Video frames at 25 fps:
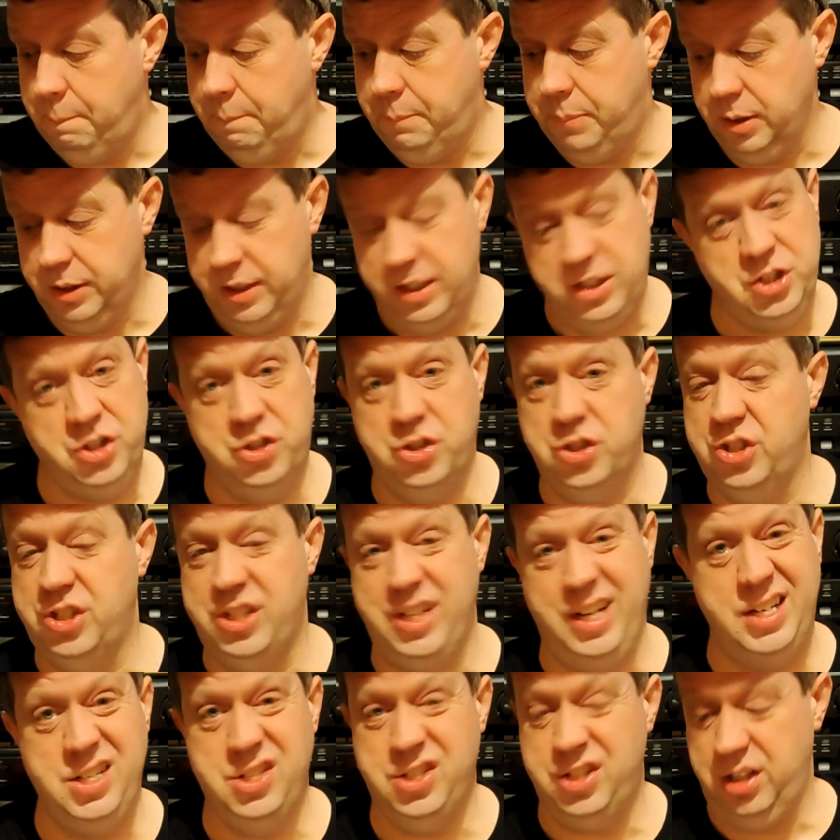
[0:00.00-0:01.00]
But this is just
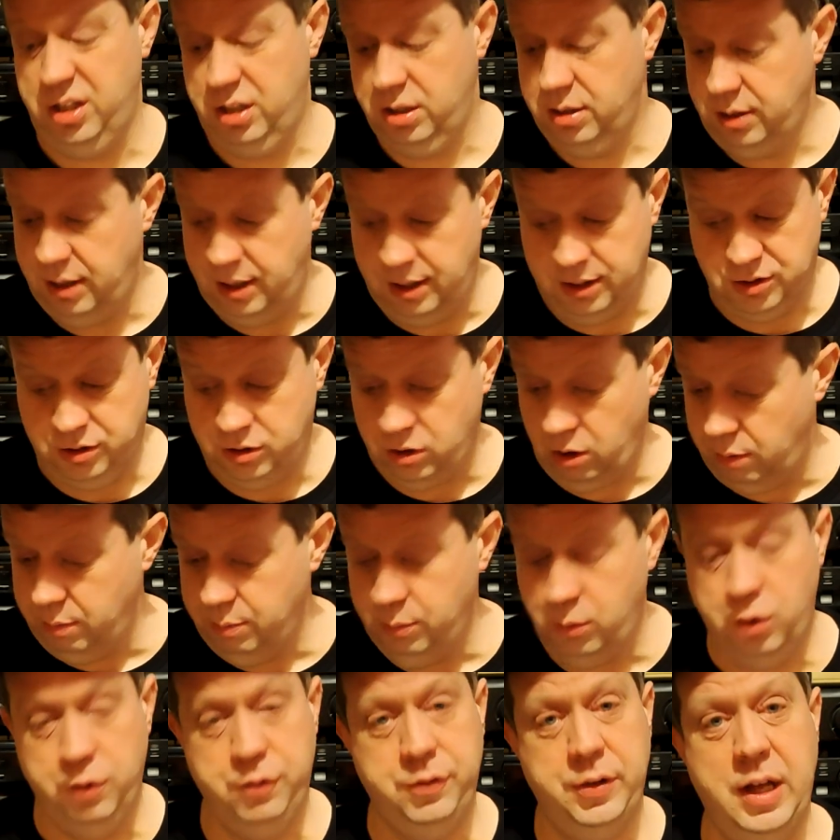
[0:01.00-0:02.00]
tastier. It's got
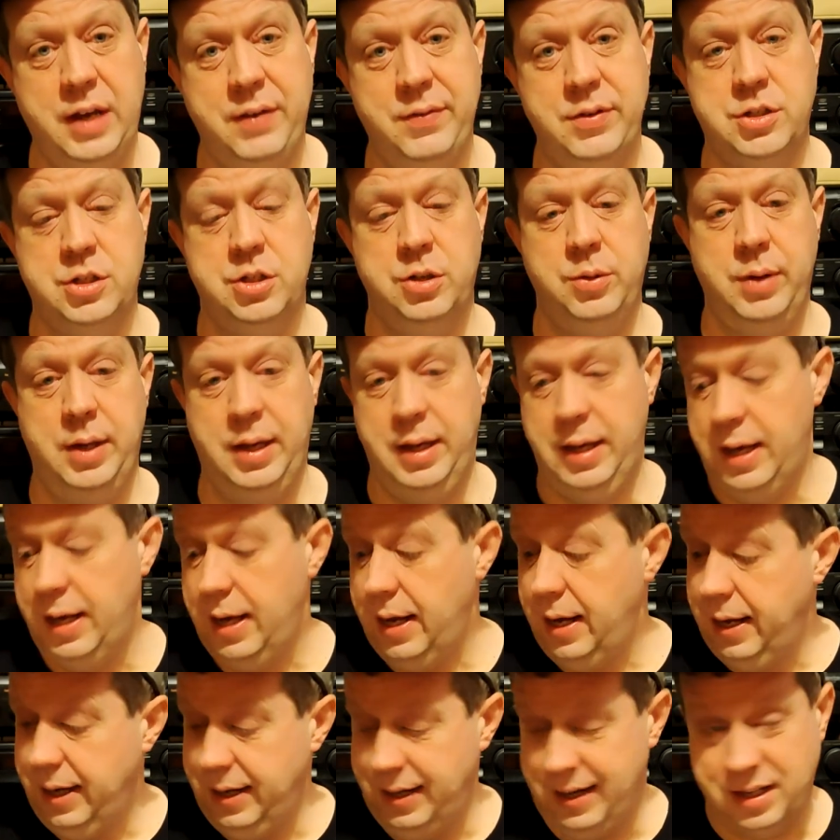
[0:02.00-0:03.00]
more flavour to it.
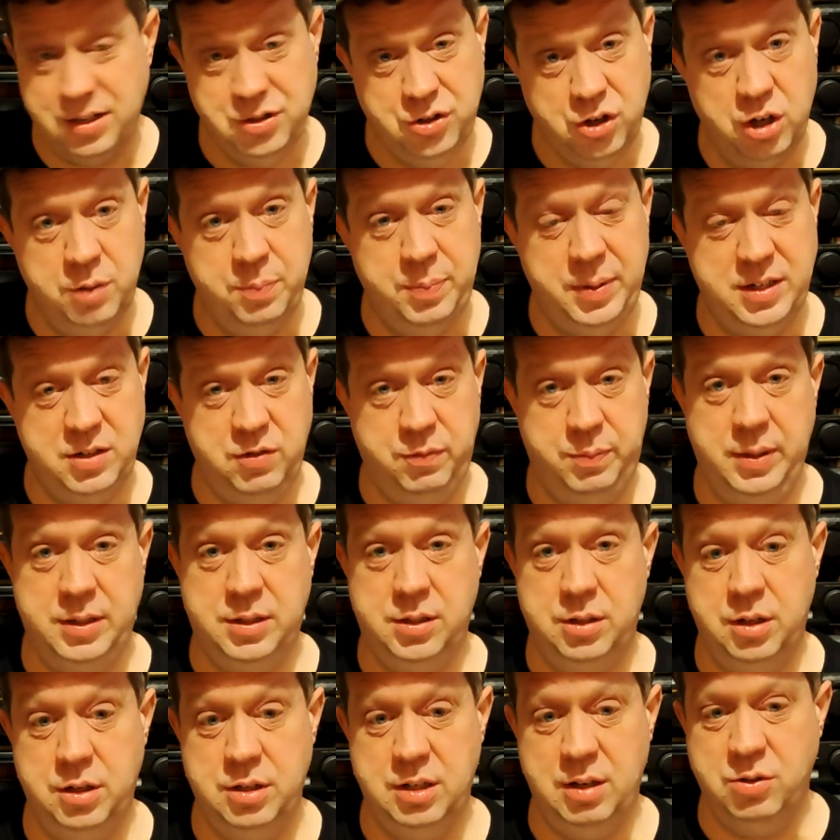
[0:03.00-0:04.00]
It has got a bit of
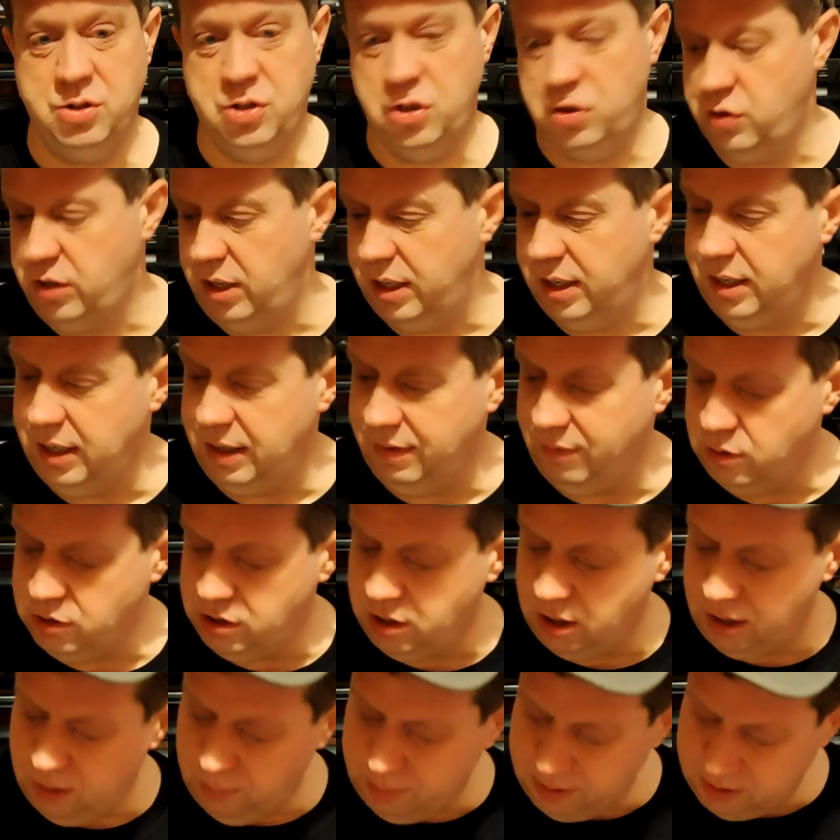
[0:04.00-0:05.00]
bitterness. I was just thinking if it
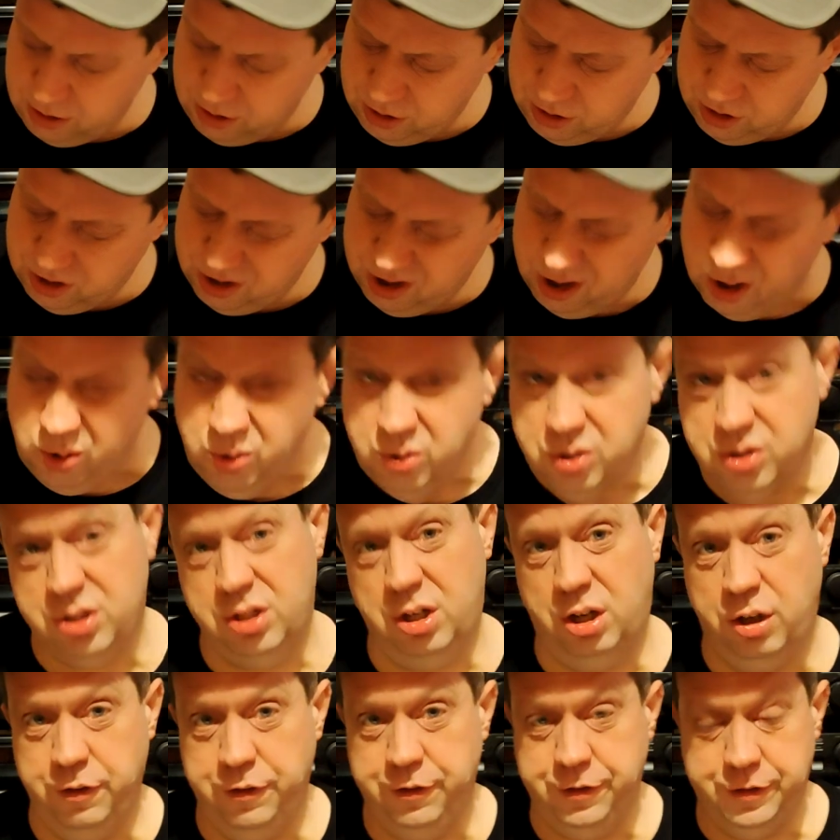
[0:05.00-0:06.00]
was a little bit too
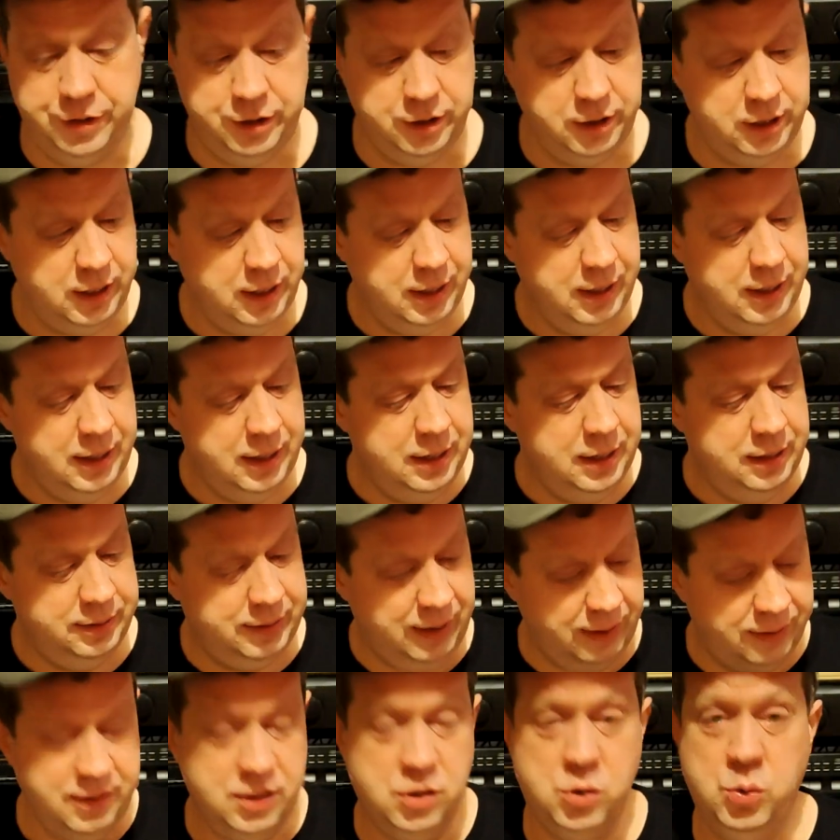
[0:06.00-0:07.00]
soft,
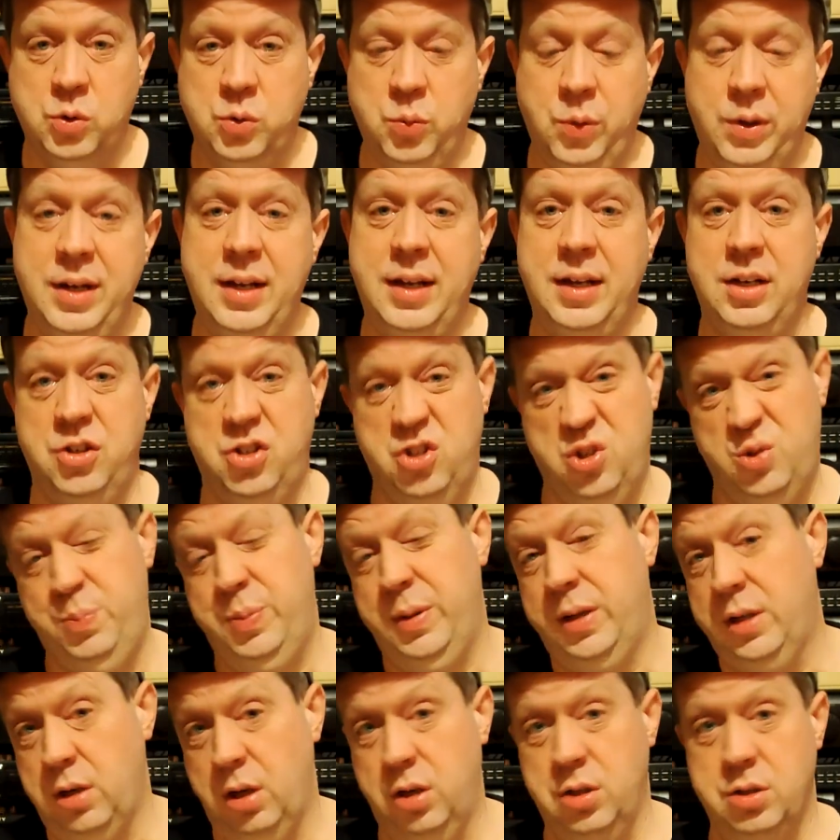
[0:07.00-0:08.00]
then this would win it, just
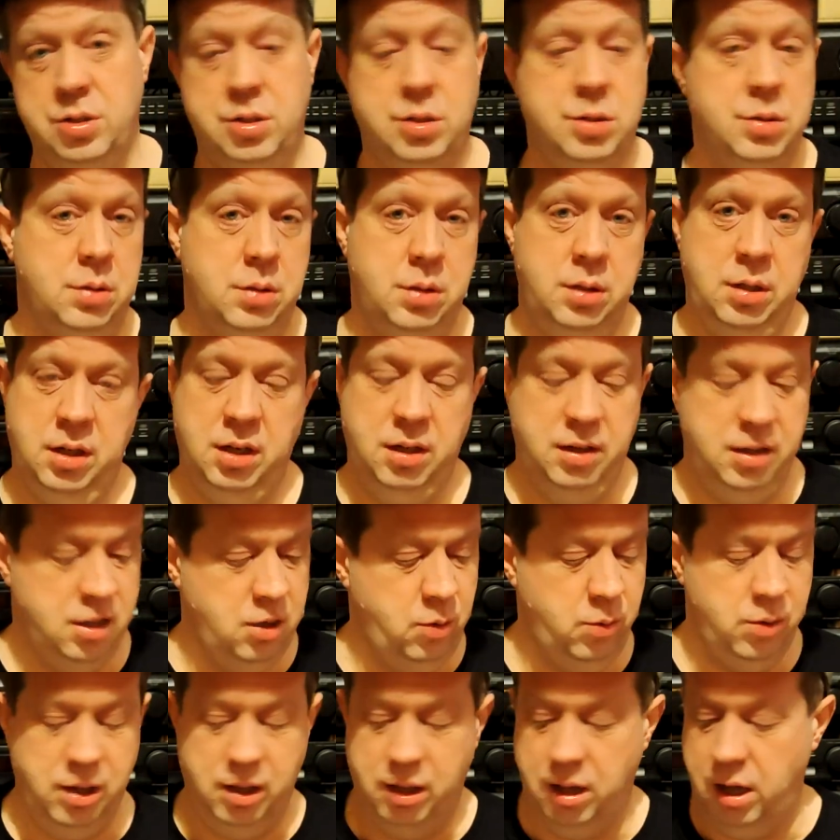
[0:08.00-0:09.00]
because, you know, you
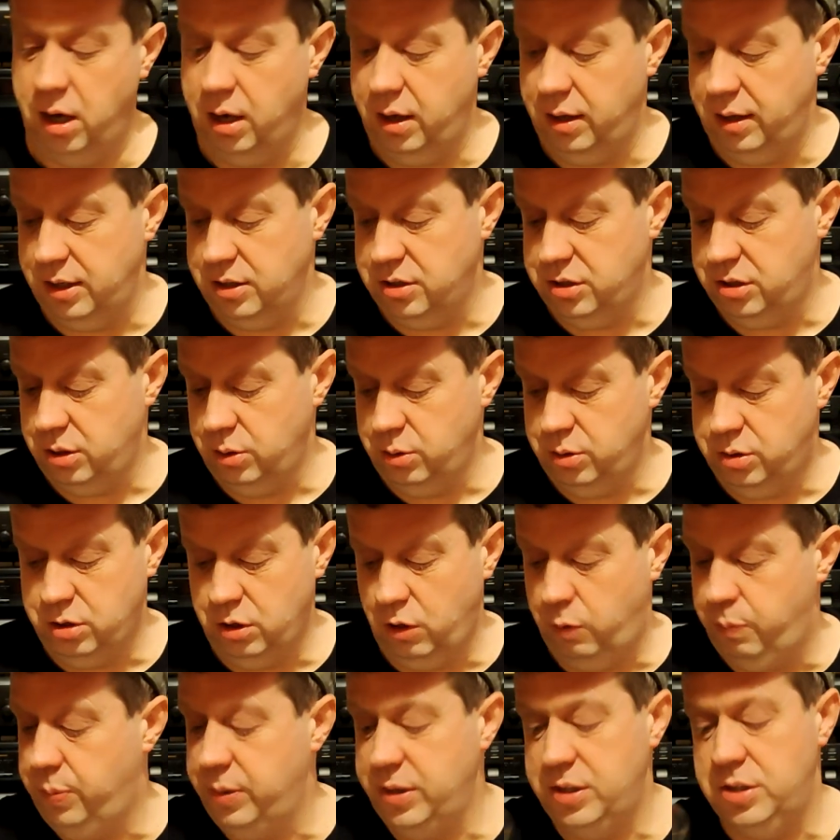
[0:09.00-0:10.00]
don't want a lager that's too
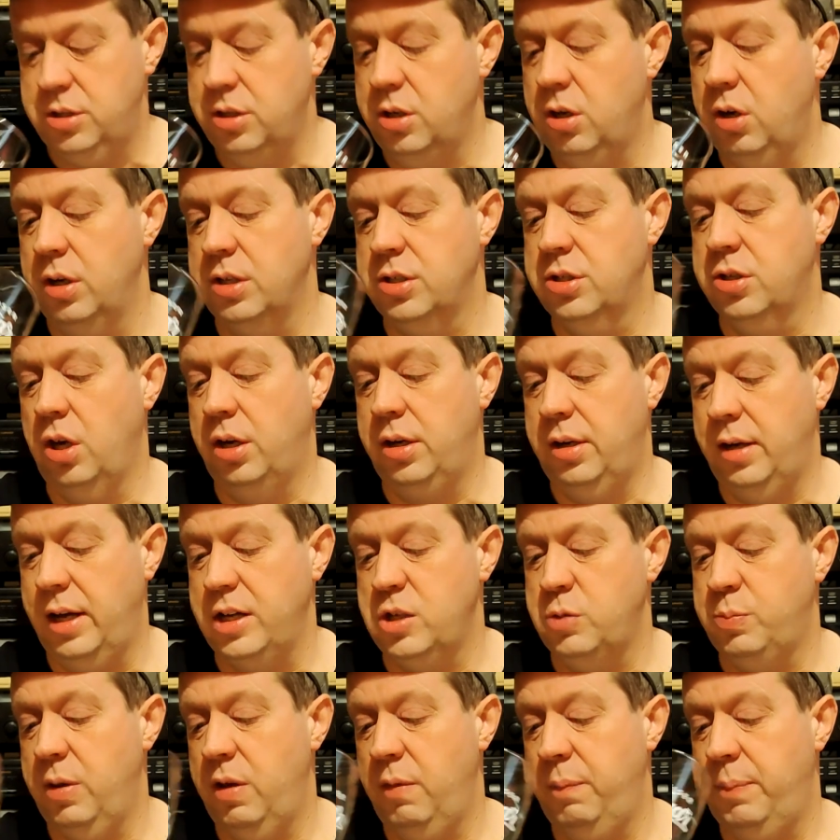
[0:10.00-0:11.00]
soft. But it's not. It's got a
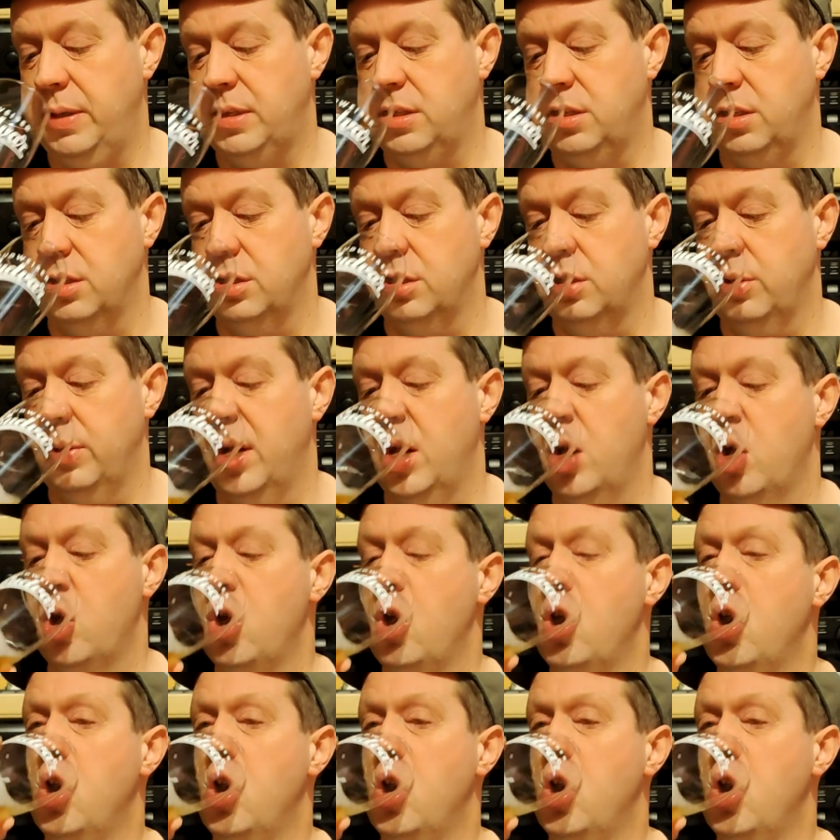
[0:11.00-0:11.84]
nice bit of bitterness to it.